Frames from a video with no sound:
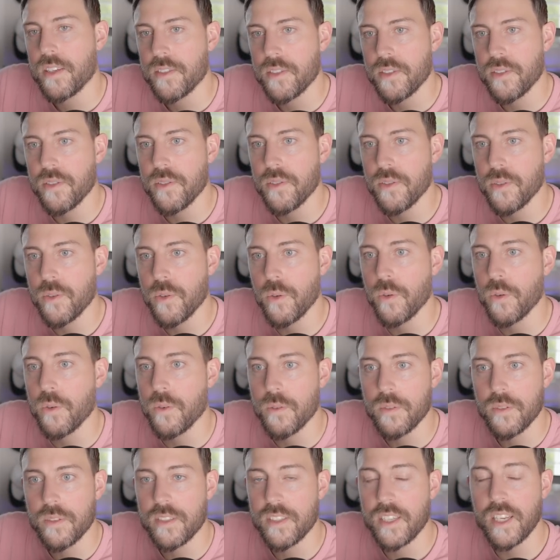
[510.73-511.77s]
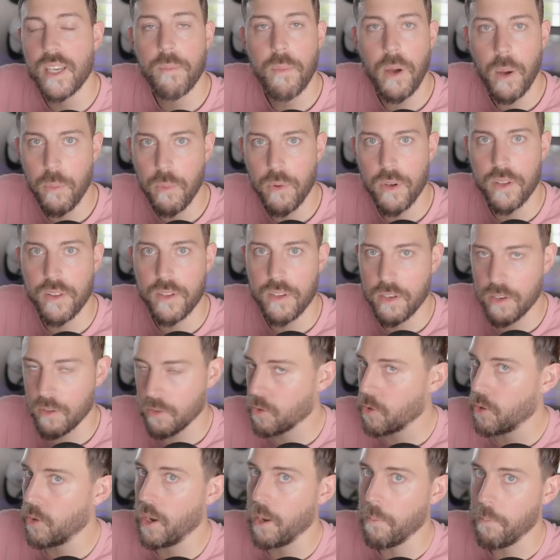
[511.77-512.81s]
to team up with to
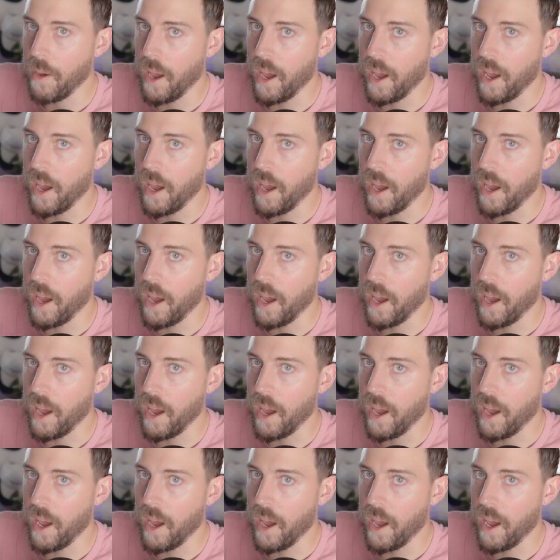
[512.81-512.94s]
create